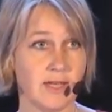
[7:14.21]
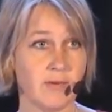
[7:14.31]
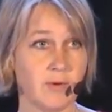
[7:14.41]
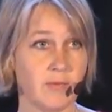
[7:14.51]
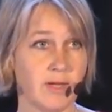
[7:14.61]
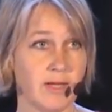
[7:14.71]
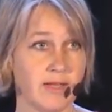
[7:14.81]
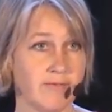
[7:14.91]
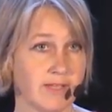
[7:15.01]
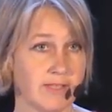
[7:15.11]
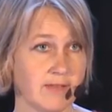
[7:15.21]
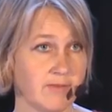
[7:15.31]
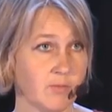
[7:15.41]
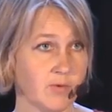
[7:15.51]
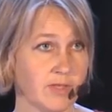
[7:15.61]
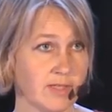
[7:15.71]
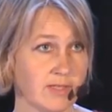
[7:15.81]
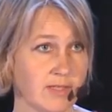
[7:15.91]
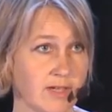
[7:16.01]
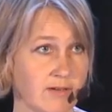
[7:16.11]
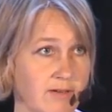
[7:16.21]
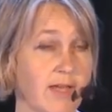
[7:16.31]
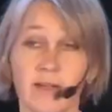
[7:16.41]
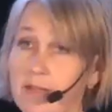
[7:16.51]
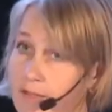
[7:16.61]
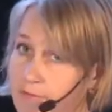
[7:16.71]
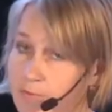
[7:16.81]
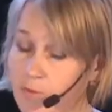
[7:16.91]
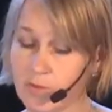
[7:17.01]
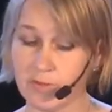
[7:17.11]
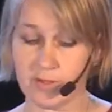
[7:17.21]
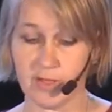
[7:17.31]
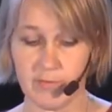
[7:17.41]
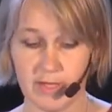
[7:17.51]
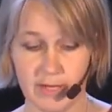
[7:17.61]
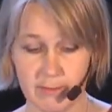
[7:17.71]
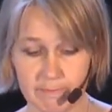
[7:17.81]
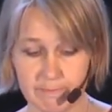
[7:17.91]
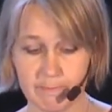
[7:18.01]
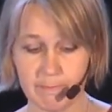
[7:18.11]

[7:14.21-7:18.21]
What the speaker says: and we will invest even more this year and even more the coming year.